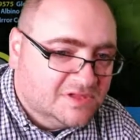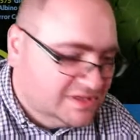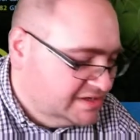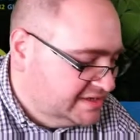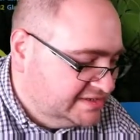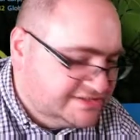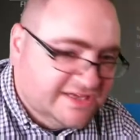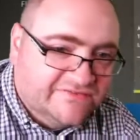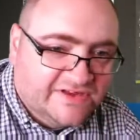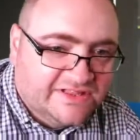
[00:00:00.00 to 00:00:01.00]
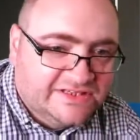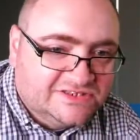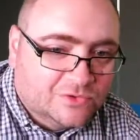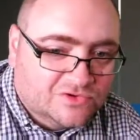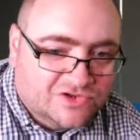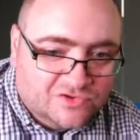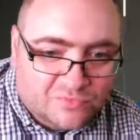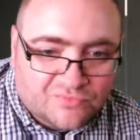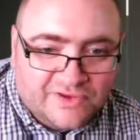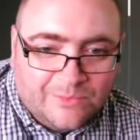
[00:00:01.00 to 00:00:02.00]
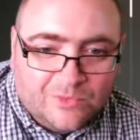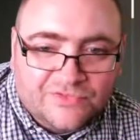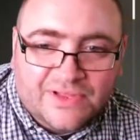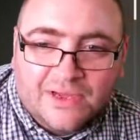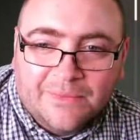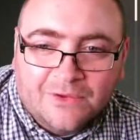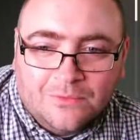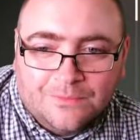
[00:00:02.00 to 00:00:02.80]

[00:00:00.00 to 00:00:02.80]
Let's see if any of these nocturnal bream want to come out.